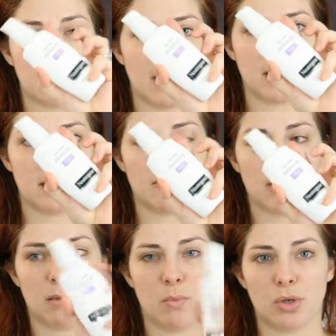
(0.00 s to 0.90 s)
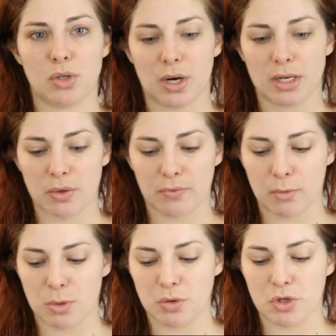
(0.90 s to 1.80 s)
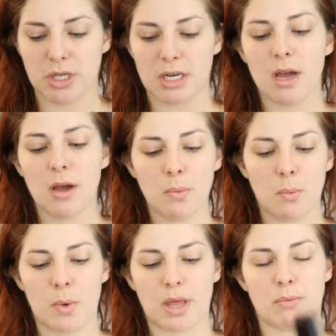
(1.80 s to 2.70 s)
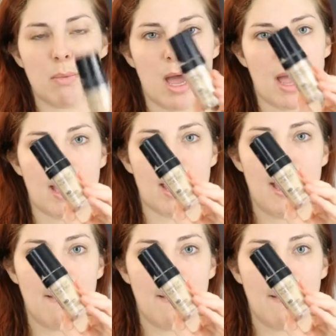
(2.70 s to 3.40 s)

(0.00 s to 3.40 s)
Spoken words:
sensitive skin moisturizer from Neutrogena with my